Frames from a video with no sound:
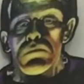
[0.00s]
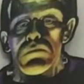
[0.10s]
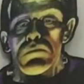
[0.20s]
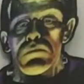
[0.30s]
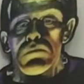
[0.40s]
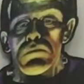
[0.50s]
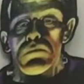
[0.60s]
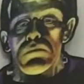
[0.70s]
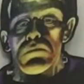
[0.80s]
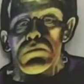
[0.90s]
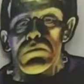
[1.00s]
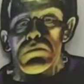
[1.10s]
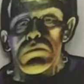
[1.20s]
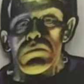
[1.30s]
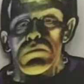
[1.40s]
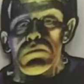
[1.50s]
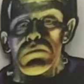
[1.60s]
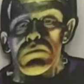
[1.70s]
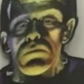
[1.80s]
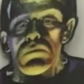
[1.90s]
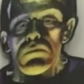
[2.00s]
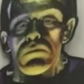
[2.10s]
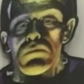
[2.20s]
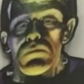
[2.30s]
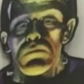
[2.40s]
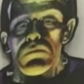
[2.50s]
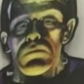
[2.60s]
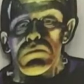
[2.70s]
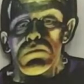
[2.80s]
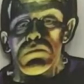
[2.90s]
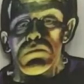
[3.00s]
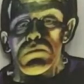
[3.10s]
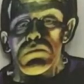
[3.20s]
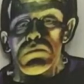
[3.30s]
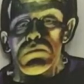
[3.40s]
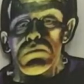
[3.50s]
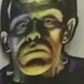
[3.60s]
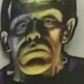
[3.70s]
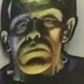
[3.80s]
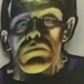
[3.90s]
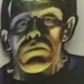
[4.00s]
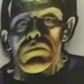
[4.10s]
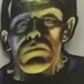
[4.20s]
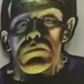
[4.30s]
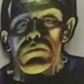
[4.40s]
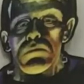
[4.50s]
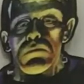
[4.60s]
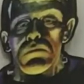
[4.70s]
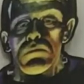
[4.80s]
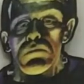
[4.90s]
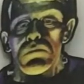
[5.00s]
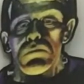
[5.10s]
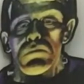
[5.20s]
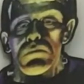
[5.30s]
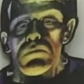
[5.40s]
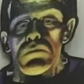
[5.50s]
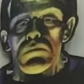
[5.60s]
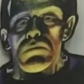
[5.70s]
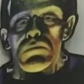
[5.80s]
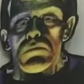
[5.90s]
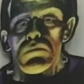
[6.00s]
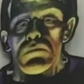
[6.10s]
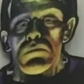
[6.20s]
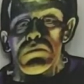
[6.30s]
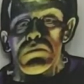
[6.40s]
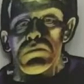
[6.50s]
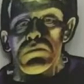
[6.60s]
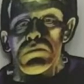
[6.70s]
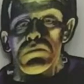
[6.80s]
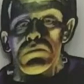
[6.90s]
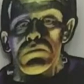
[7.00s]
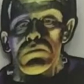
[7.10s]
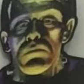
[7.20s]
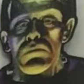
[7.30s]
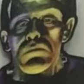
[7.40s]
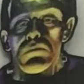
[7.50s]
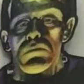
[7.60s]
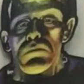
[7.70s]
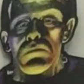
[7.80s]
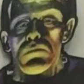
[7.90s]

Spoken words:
No words are spoken by the person on screen.